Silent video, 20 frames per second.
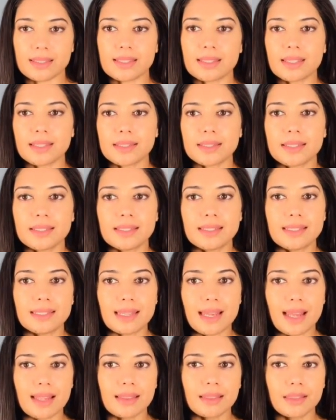since the
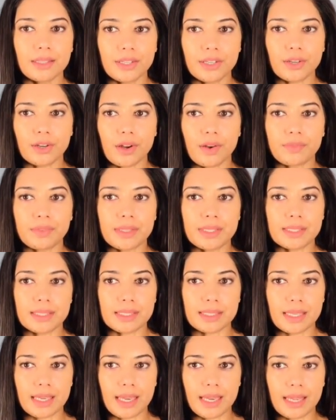dead layer of the
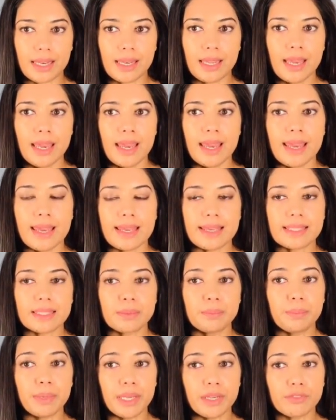skin is
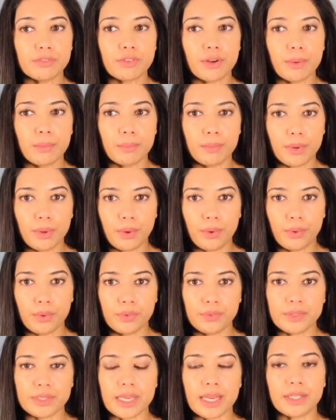being
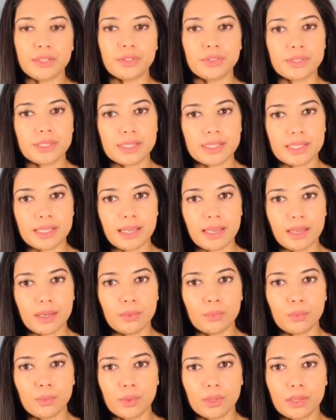removed and your
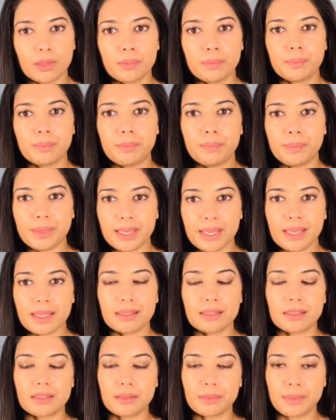skin will be a
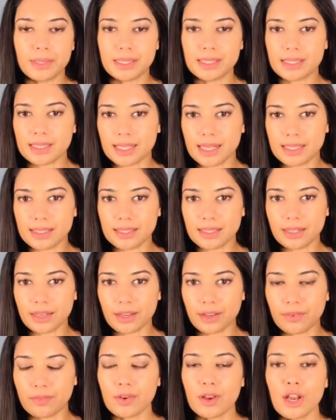little bit
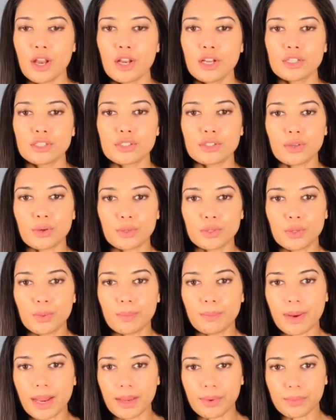sensitive. So you
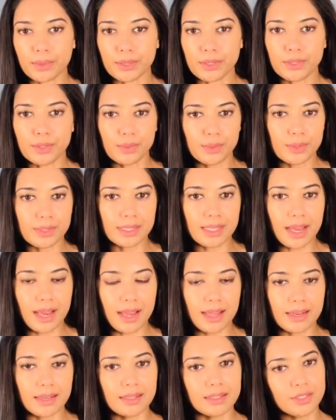might want to use
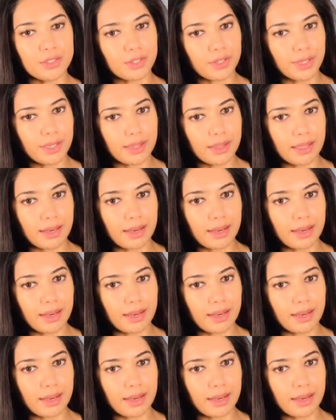that during the